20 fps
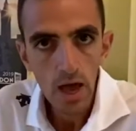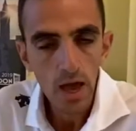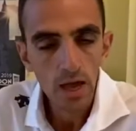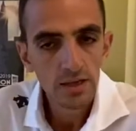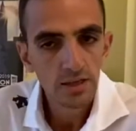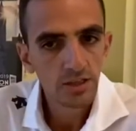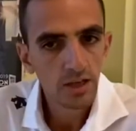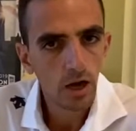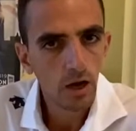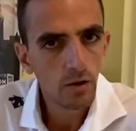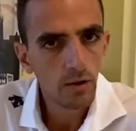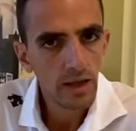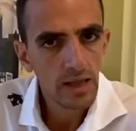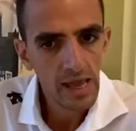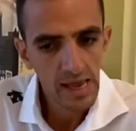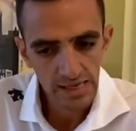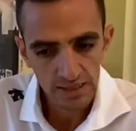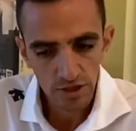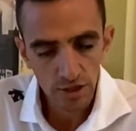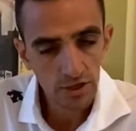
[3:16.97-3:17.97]
So
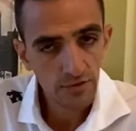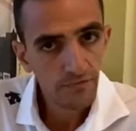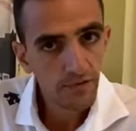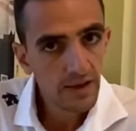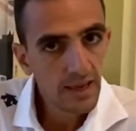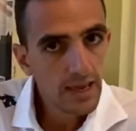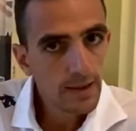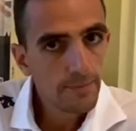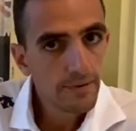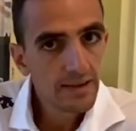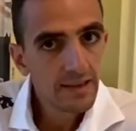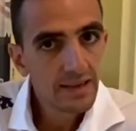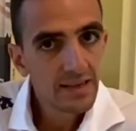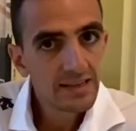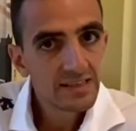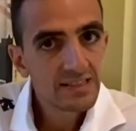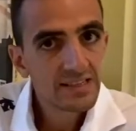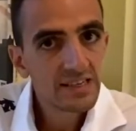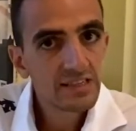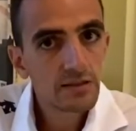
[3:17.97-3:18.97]
it's good for keeping
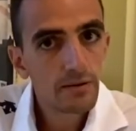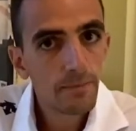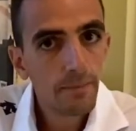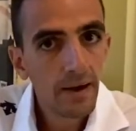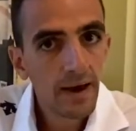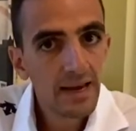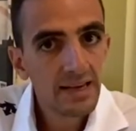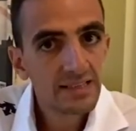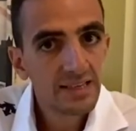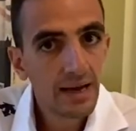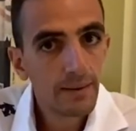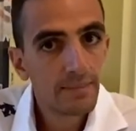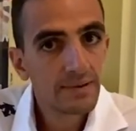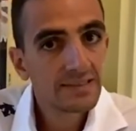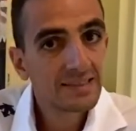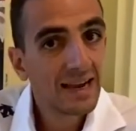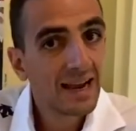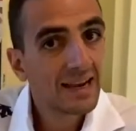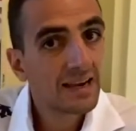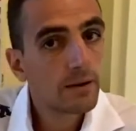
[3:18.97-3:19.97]
consistent pace and
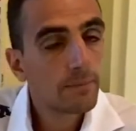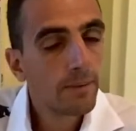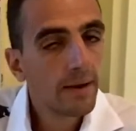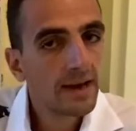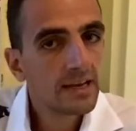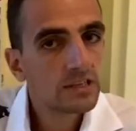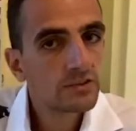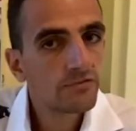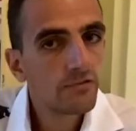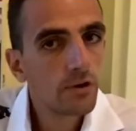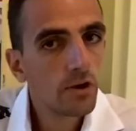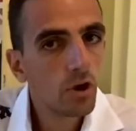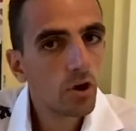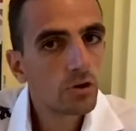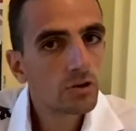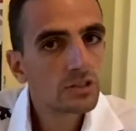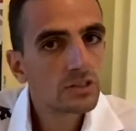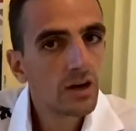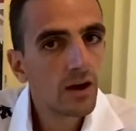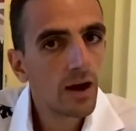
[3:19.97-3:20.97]
maintain the pace for a
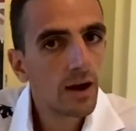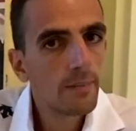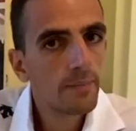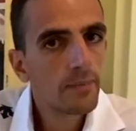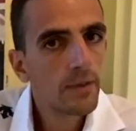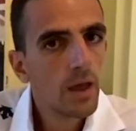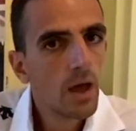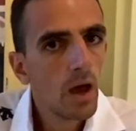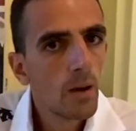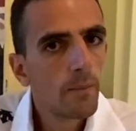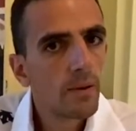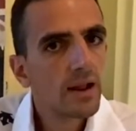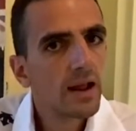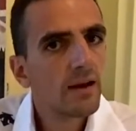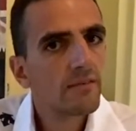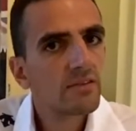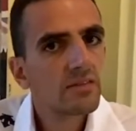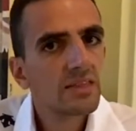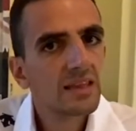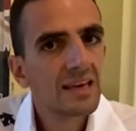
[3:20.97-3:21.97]
long time. But the
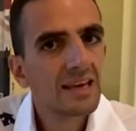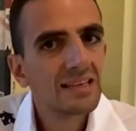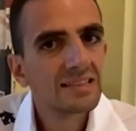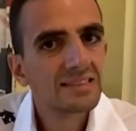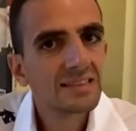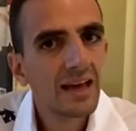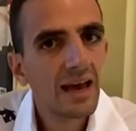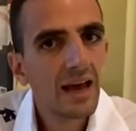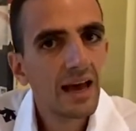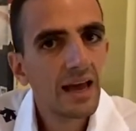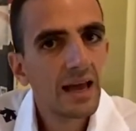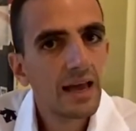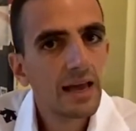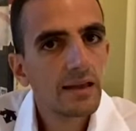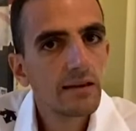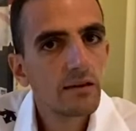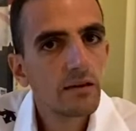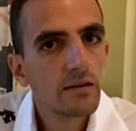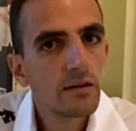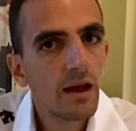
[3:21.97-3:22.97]
other thing is that
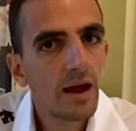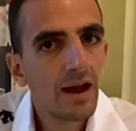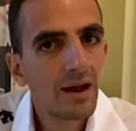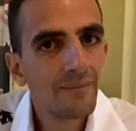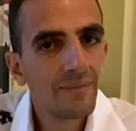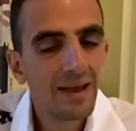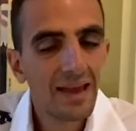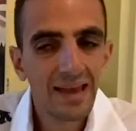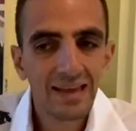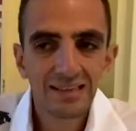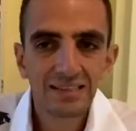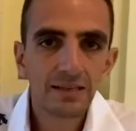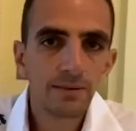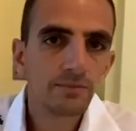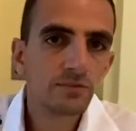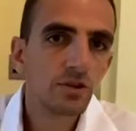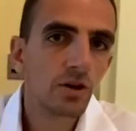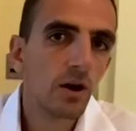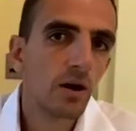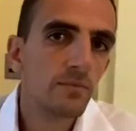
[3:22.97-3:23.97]
um, it
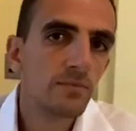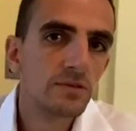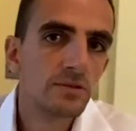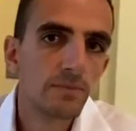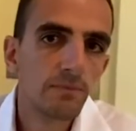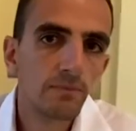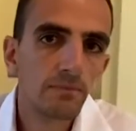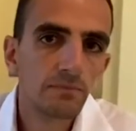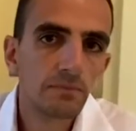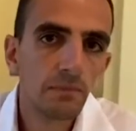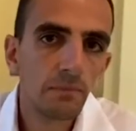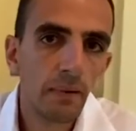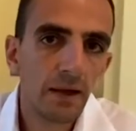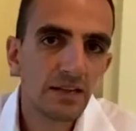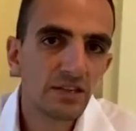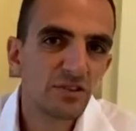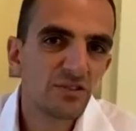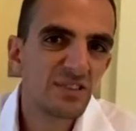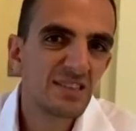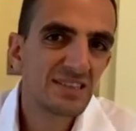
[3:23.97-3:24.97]
sometimes
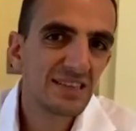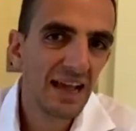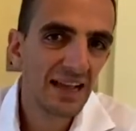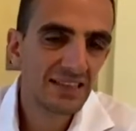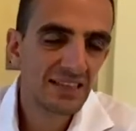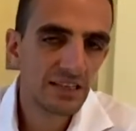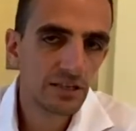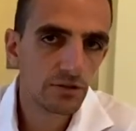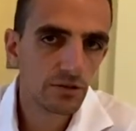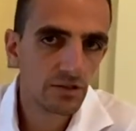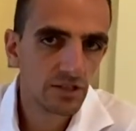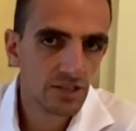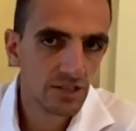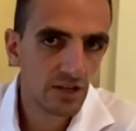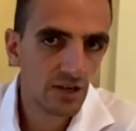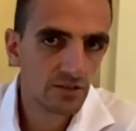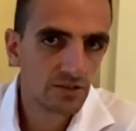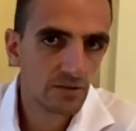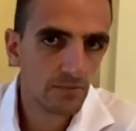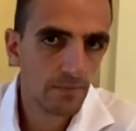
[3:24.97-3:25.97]
makes you static on a
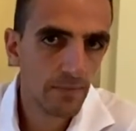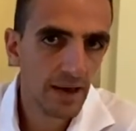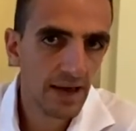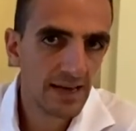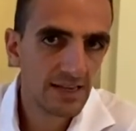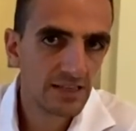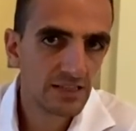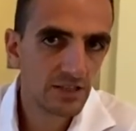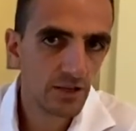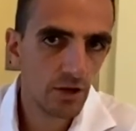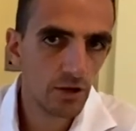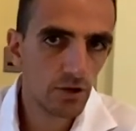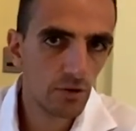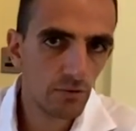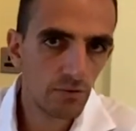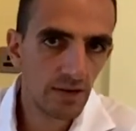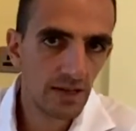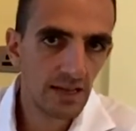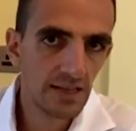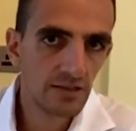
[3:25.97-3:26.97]
certain pace. So you
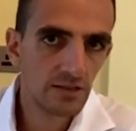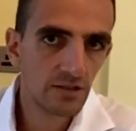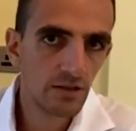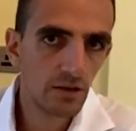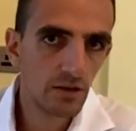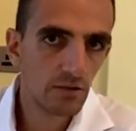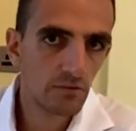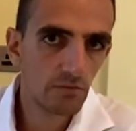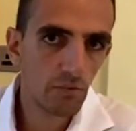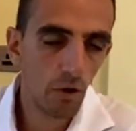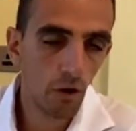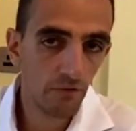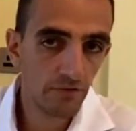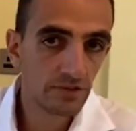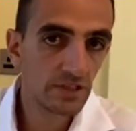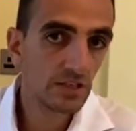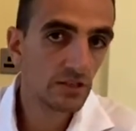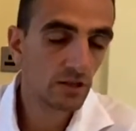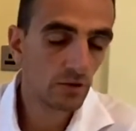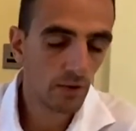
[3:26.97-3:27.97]
need to
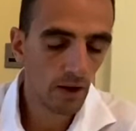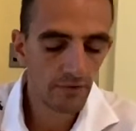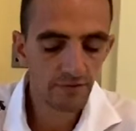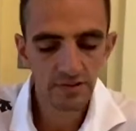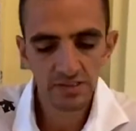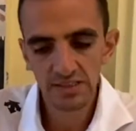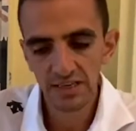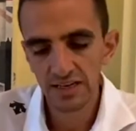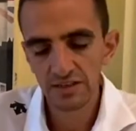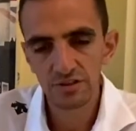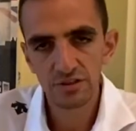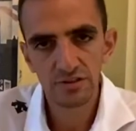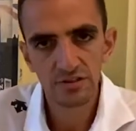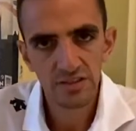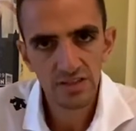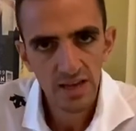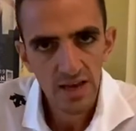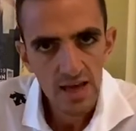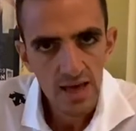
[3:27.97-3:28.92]
obviously do other sessions.